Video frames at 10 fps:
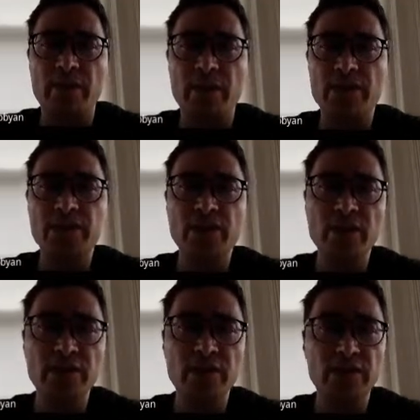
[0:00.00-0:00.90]
It
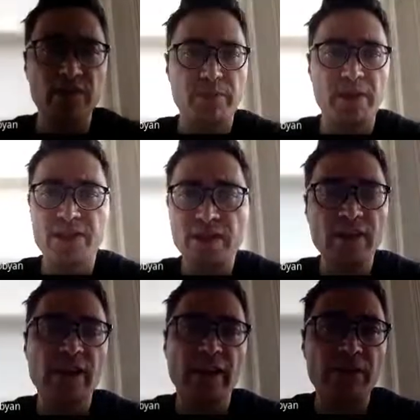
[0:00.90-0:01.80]
started basically
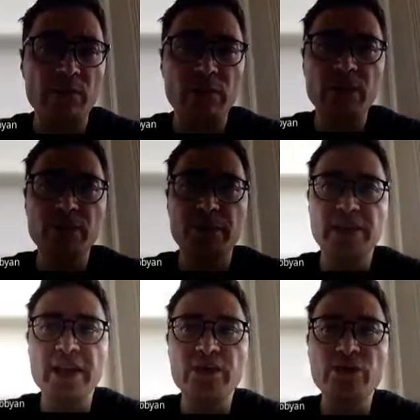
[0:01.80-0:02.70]
like everyone else, but
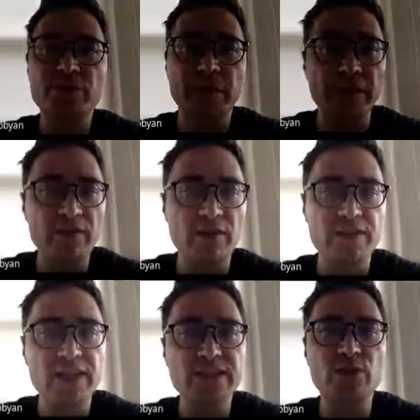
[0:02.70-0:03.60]
they use behavioral
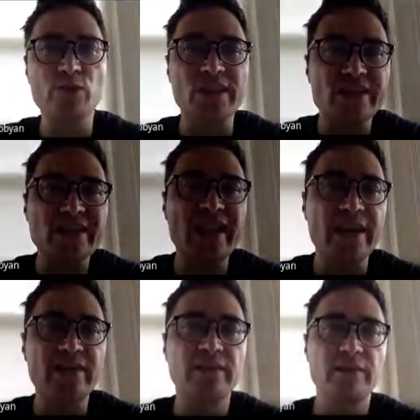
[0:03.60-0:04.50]
science to
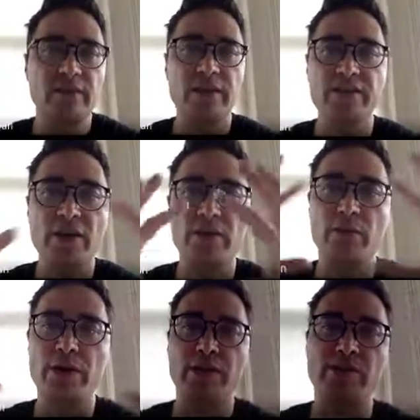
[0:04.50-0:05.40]
design the entire
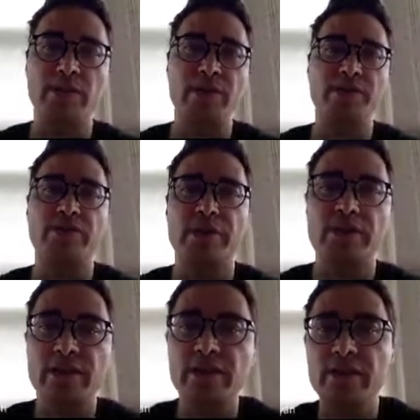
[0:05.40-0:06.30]
marketplace, right?
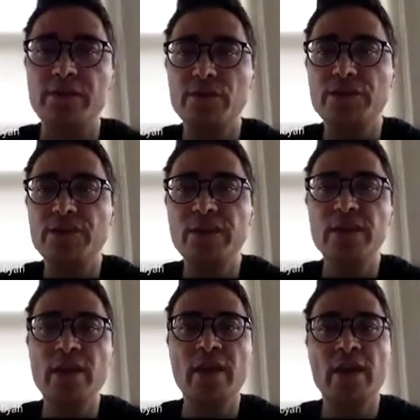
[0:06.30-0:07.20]
And if you
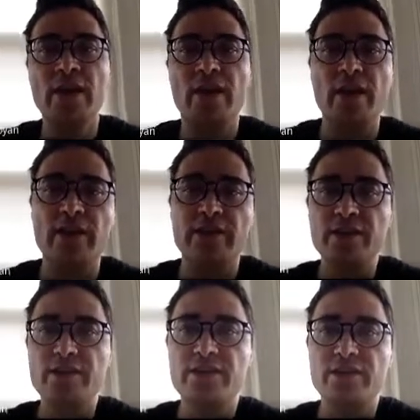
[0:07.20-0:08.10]
see
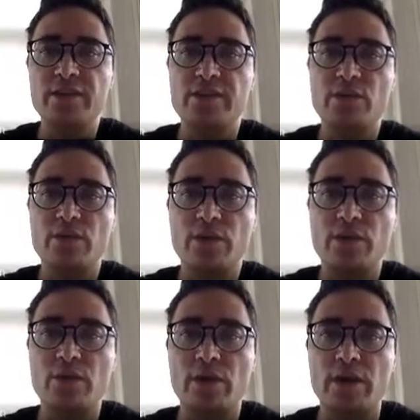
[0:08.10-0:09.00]
this
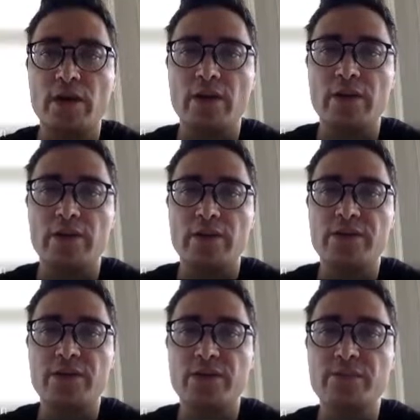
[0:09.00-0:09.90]

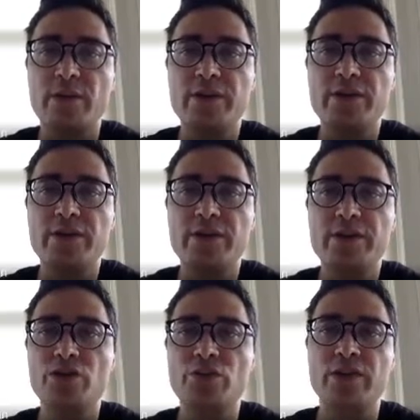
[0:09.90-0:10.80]
part here, it
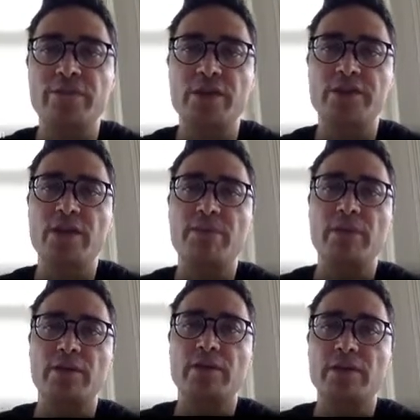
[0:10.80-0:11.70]
shows that, for
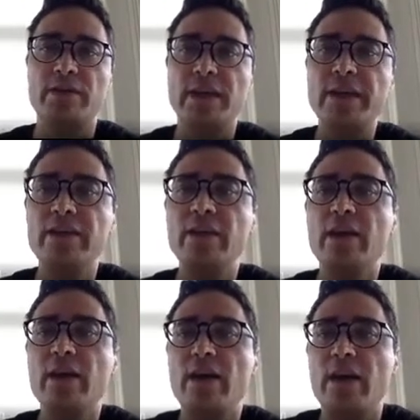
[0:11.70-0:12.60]
example, they
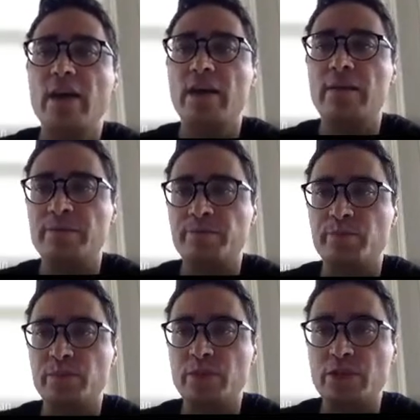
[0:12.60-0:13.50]

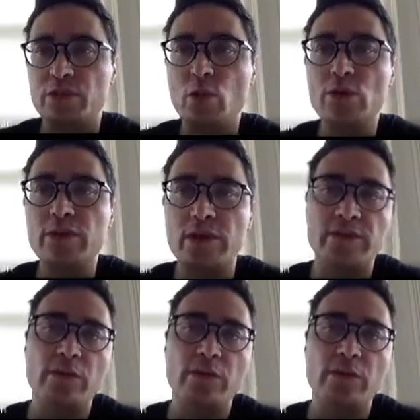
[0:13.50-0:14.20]
sold, there